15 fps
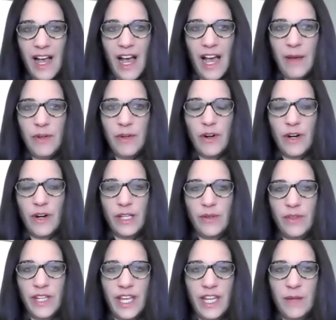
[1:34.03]
I would
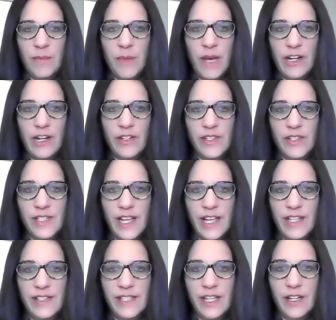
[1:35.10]
argue that getting mired in the
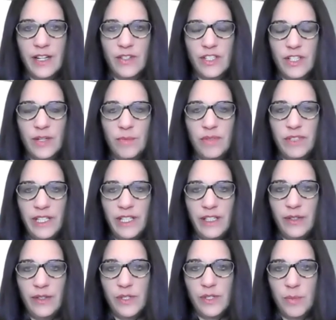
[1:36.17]
science here is to completely
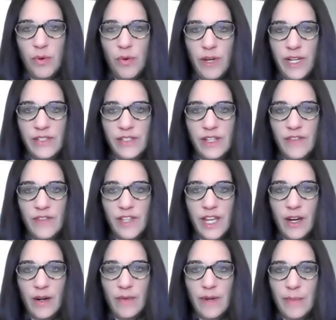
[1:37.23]
lose the point of the
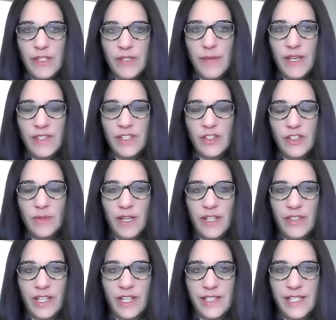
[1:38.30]
Ger Rebbe's message about
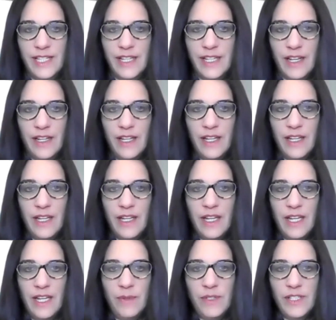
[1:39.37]
the
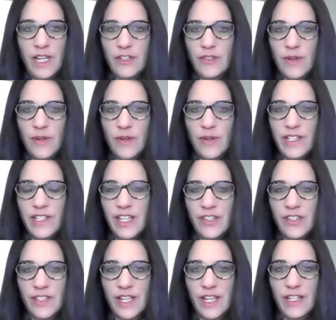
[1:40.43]
chasida. He was not trying to teach
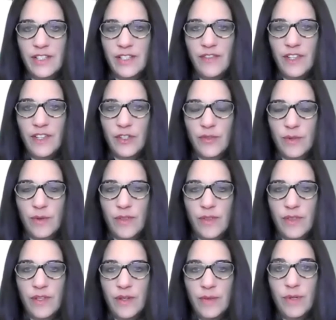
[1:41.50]
us scientific truth,
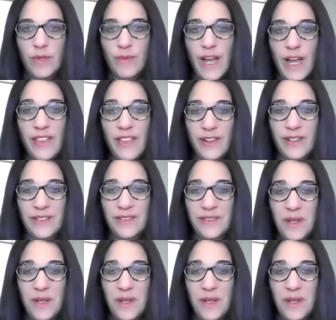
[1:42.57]
but rather